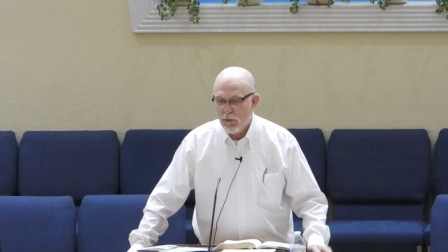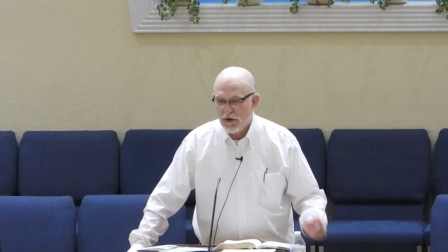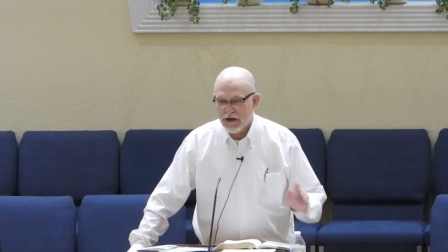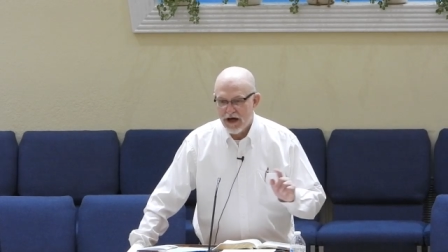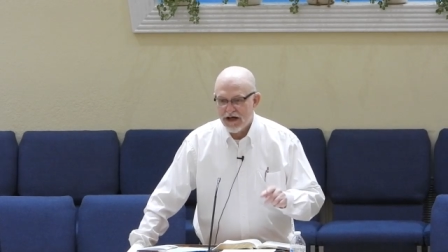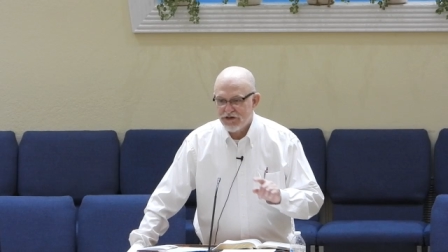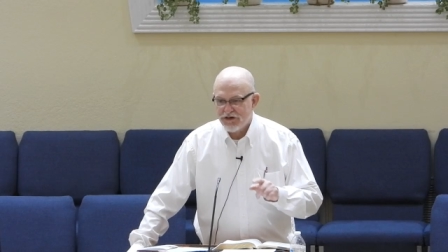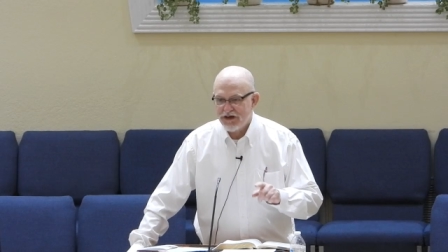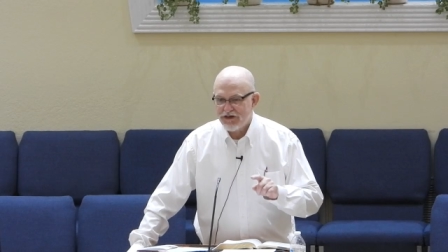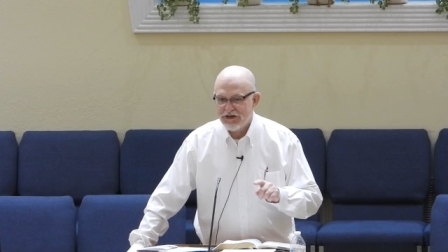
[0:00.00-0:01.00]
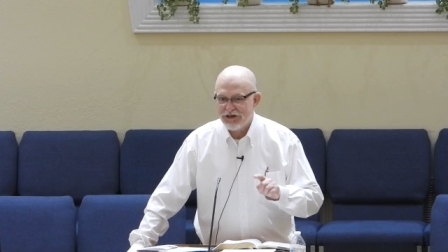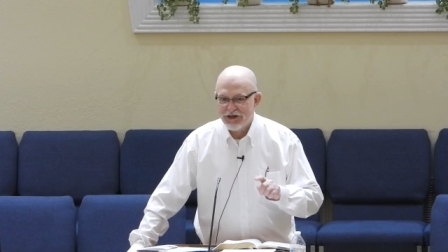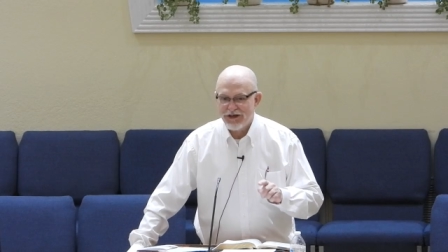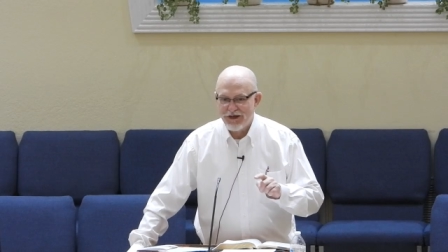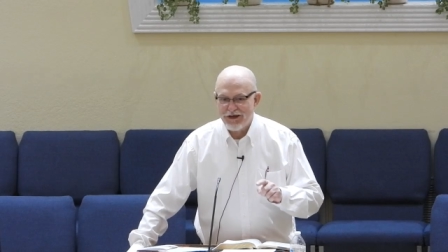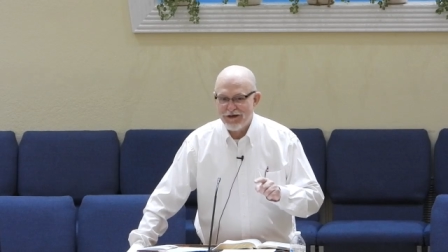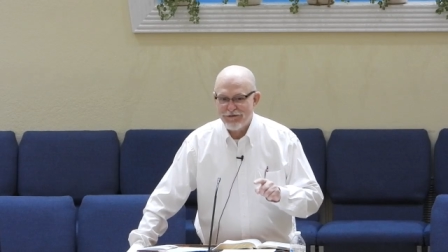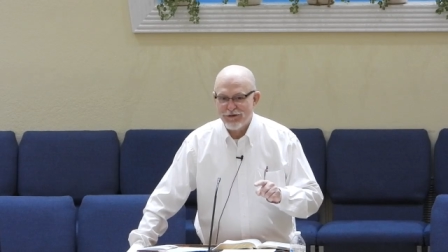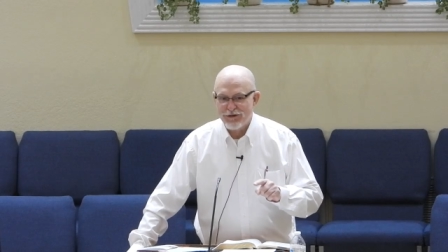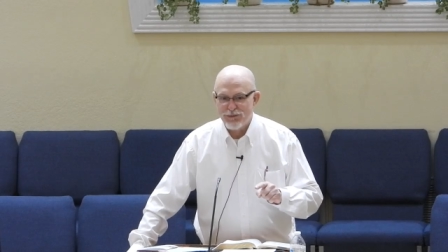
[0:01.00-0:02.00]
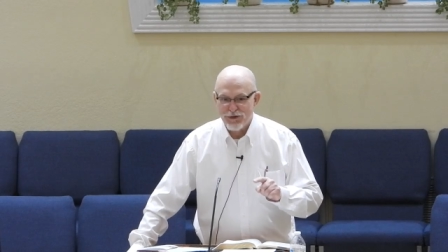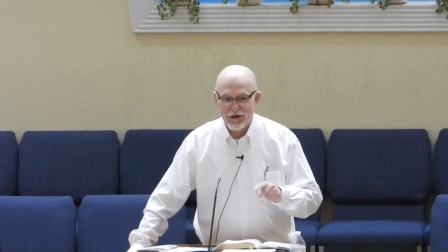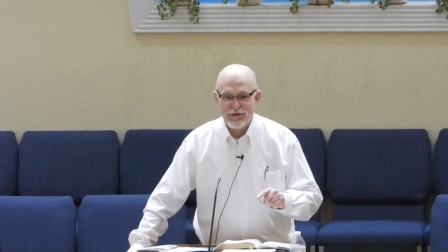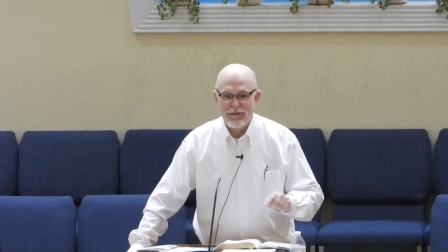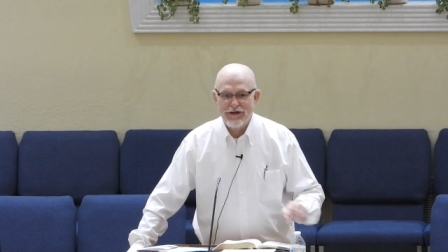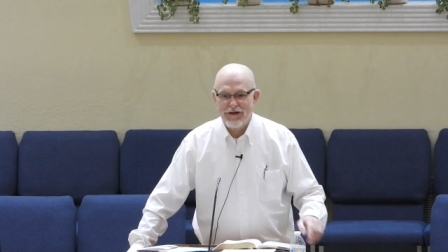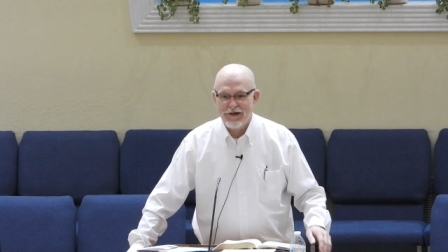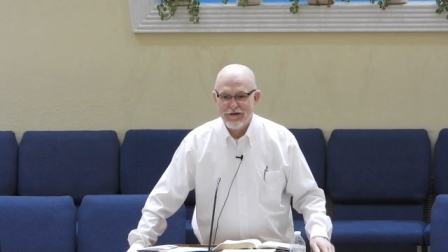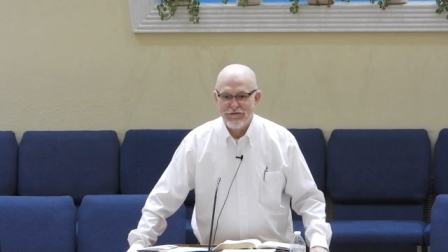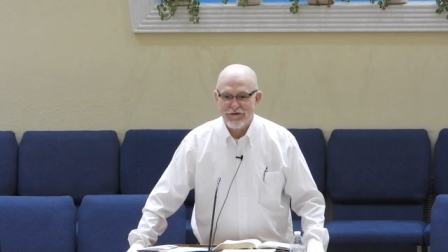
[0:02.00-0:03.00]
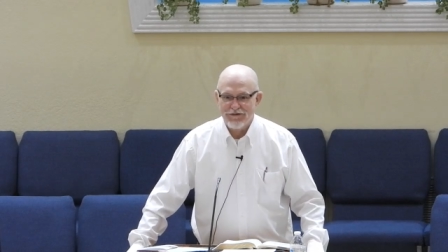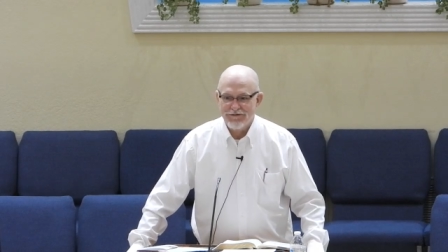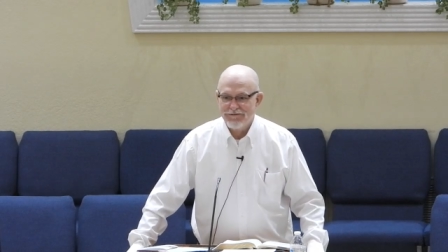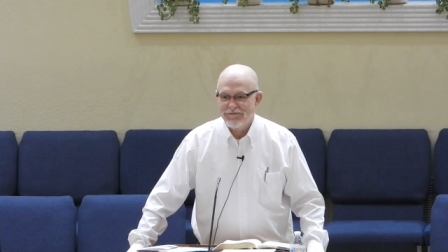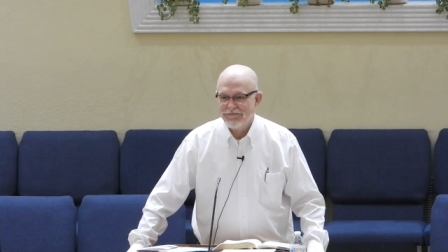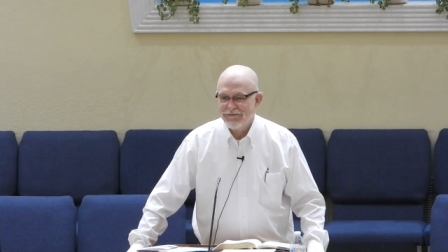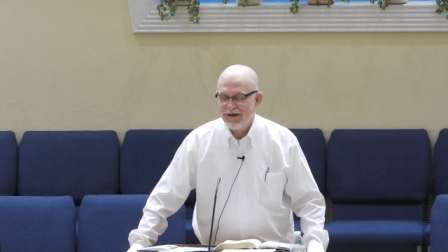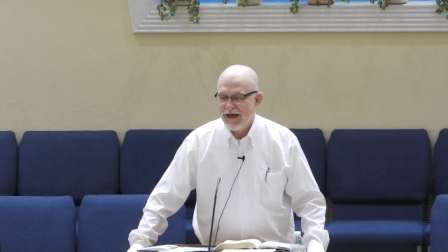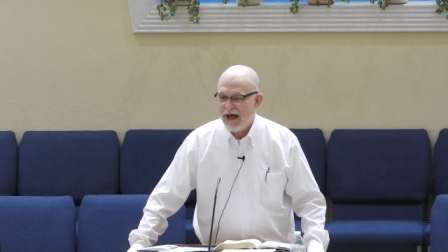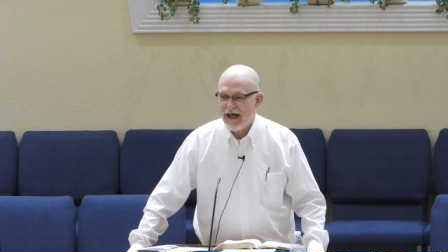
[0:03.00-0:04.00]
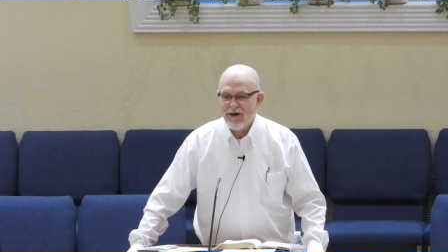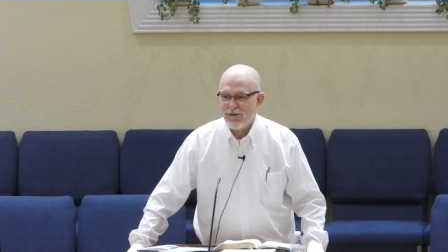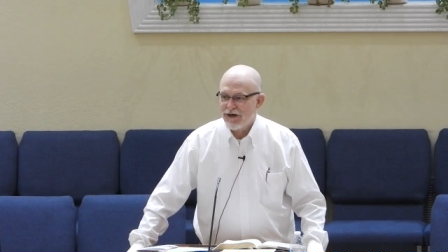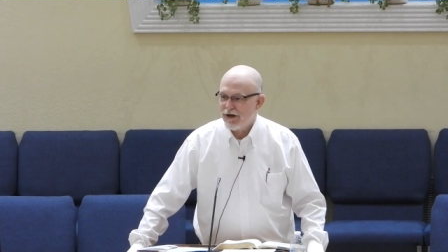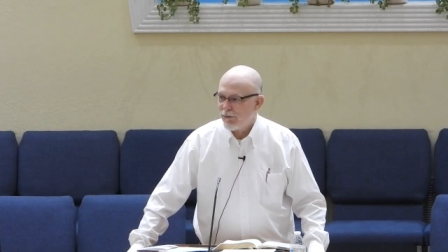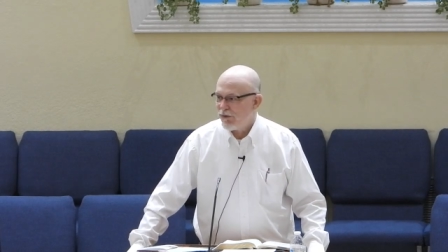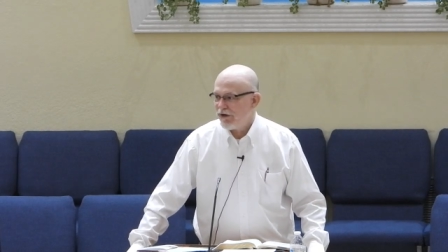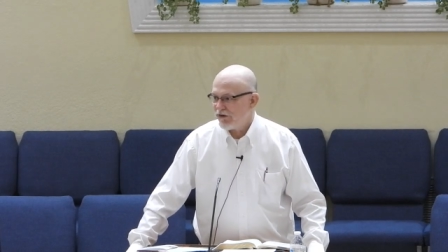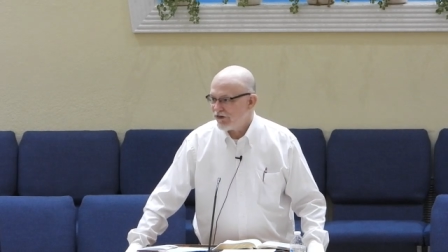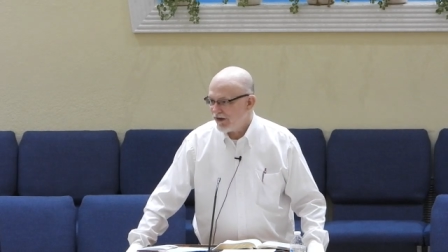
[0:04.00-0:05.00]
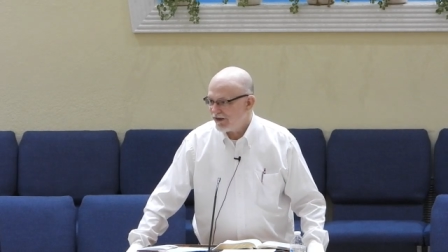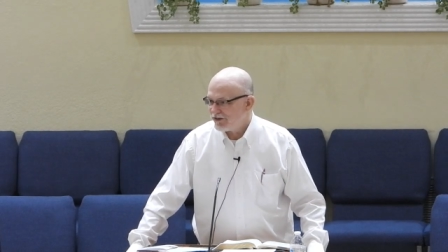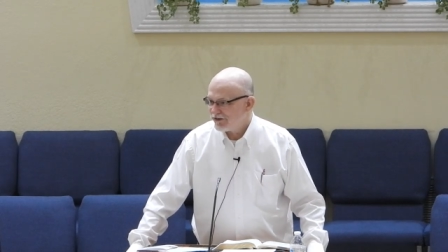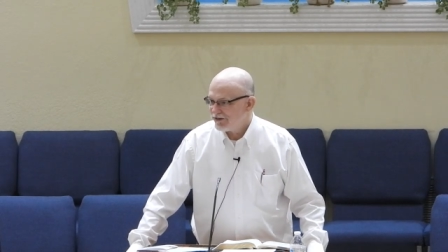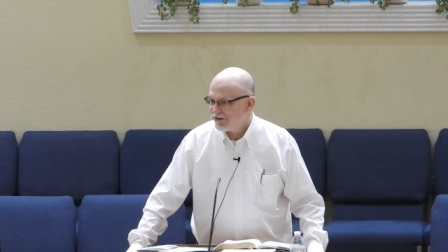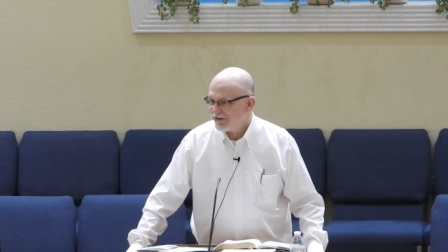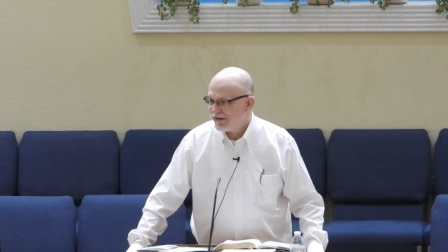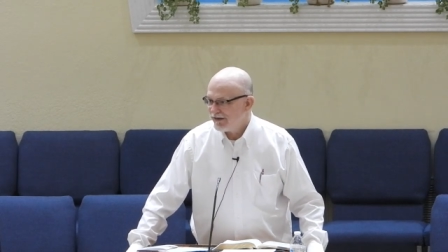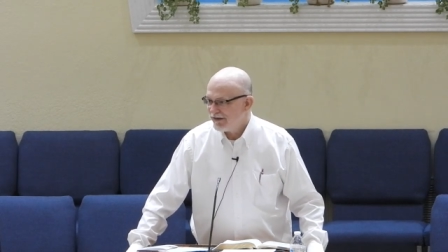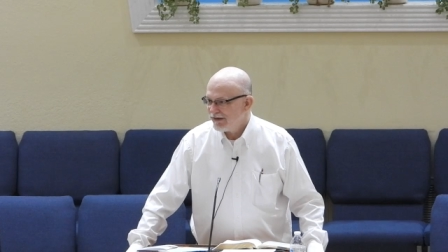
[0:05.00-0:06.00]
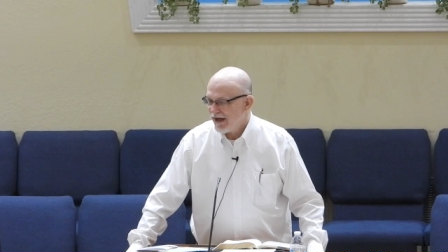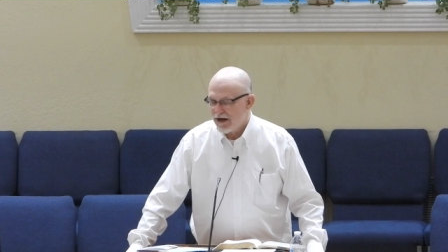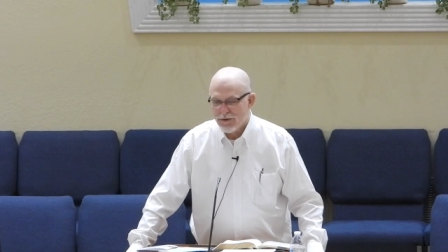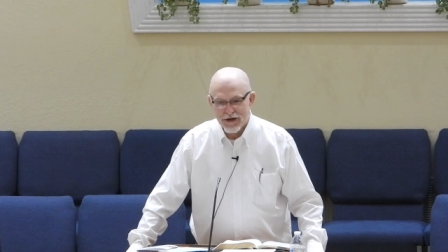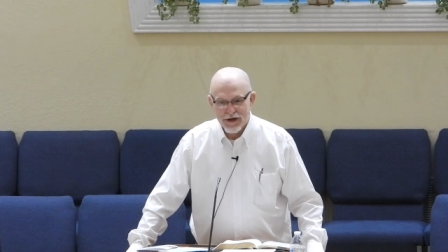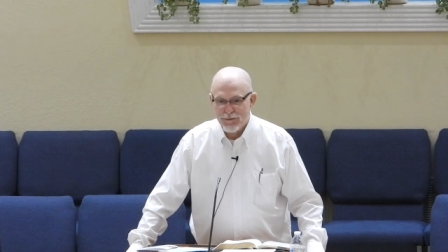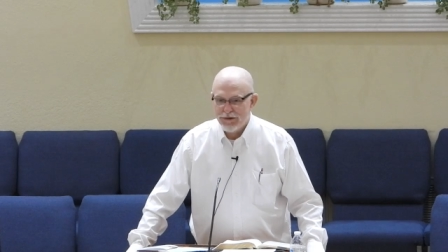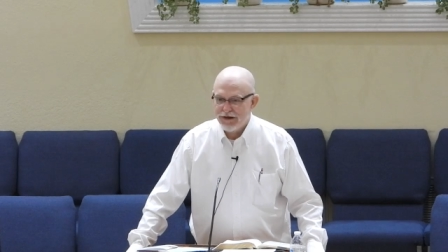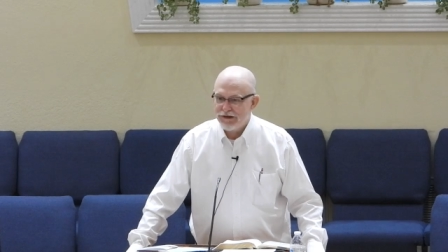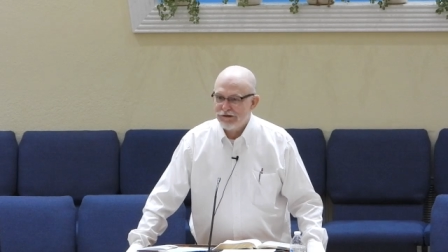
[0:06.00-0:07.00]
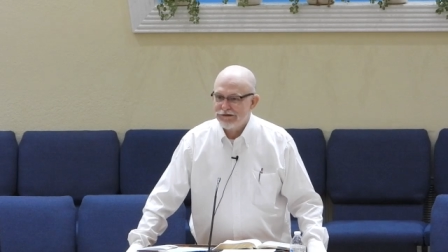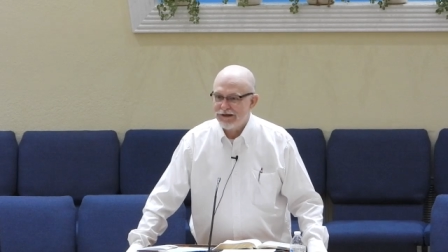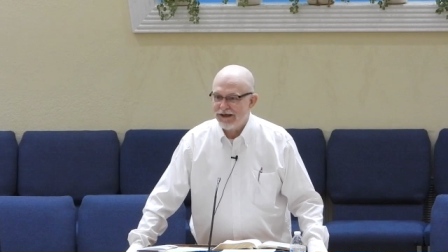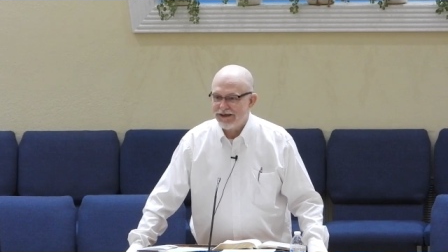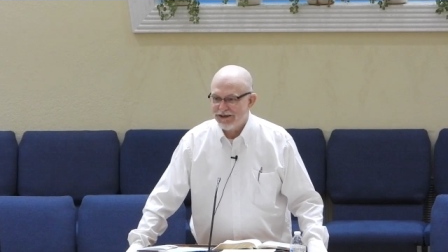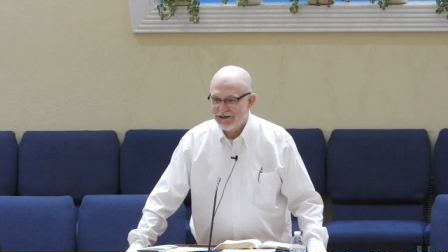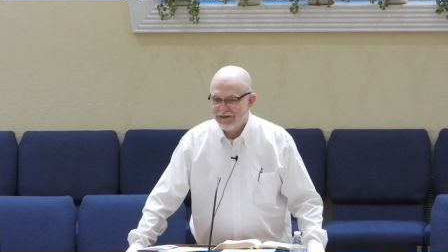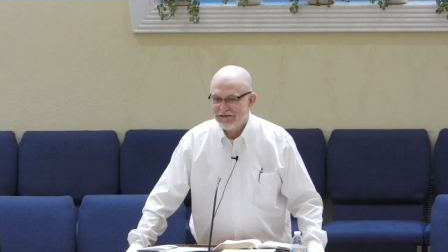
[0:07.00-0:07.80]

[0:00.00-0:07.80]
When God says He's going to deliver us, we're going to be delivered. I don't care what it takes. I don't care what it looks like.